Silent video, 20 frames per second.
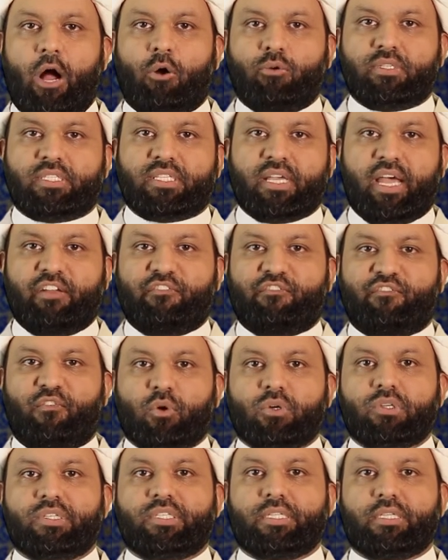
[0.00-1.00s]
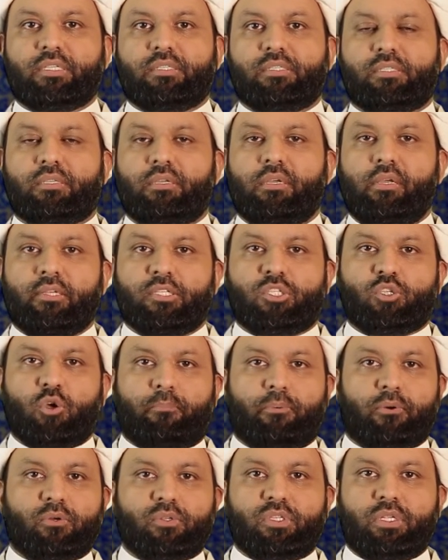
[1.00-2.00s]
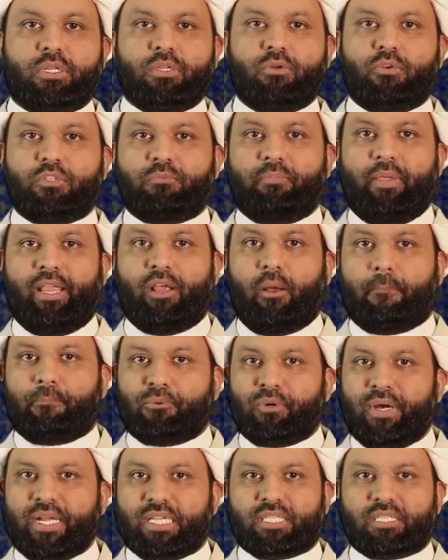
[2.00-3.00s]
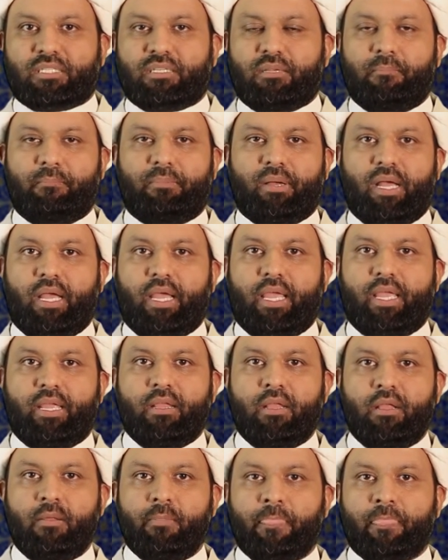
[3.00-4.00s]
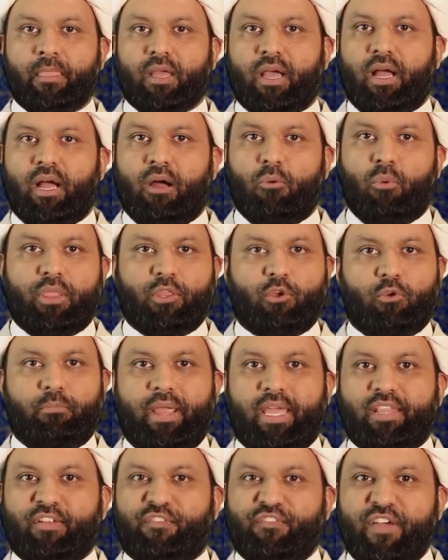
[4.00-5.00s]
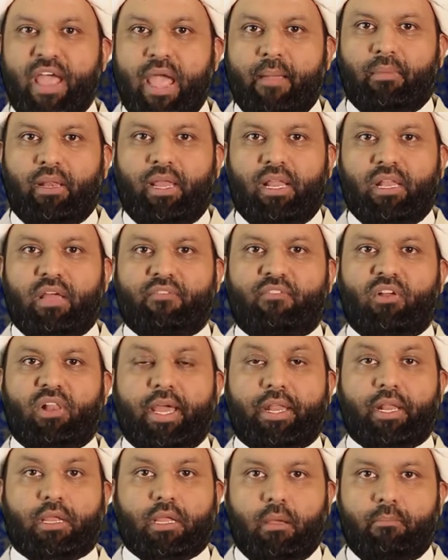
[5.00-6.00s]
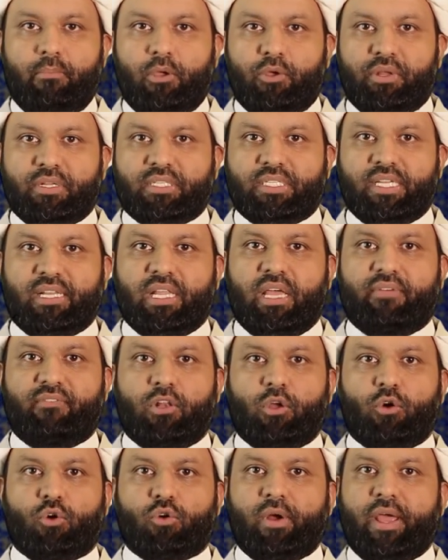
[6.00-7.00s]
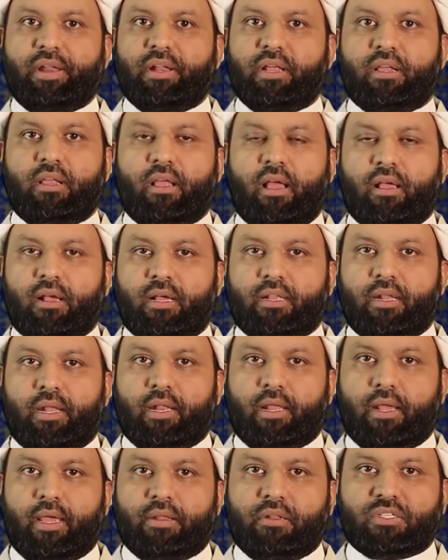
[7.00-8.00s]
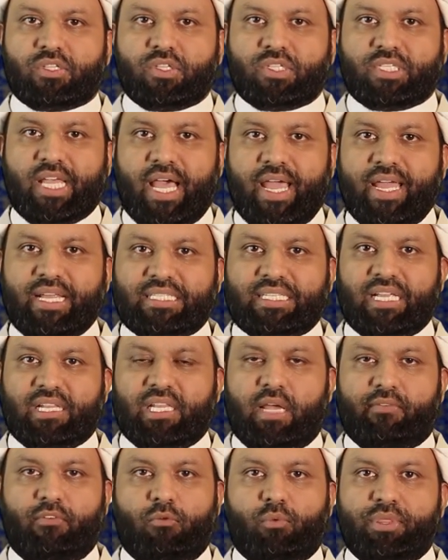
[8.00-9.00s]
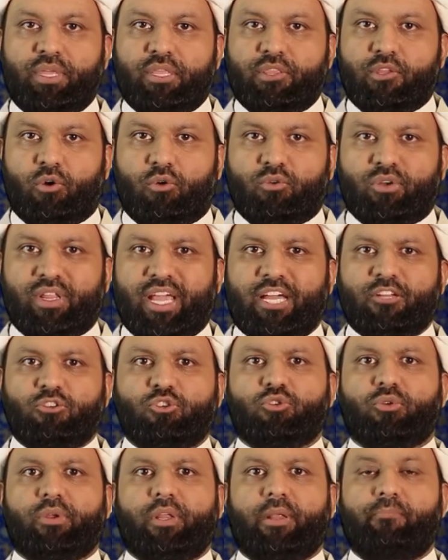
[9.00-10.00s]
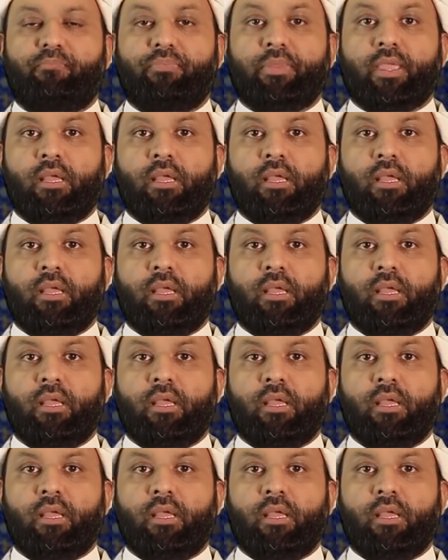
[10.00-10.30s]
outside forces. So a person who is being oppressed by, whether it be at a family level, at a community level, or at a societal level within their own country,